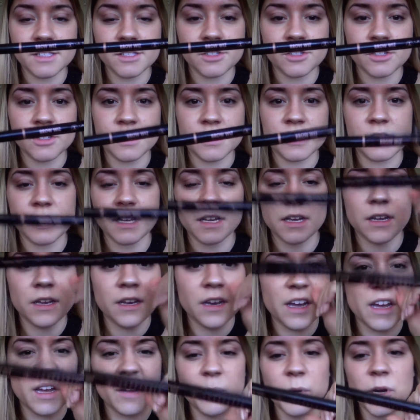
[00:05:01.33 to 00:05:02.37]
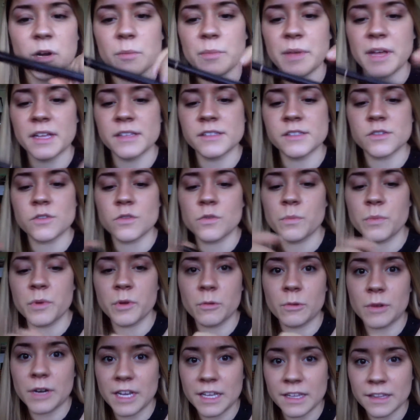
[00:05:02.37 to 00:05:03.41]
It's just an eyebrow pencil,
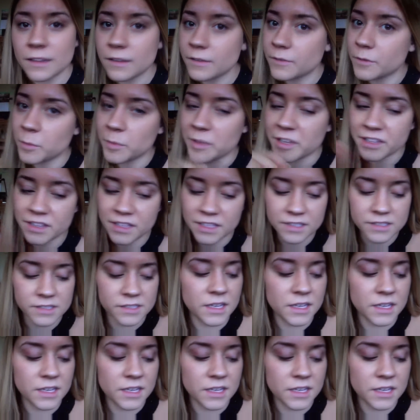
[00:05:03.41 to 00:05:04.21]
but what I love about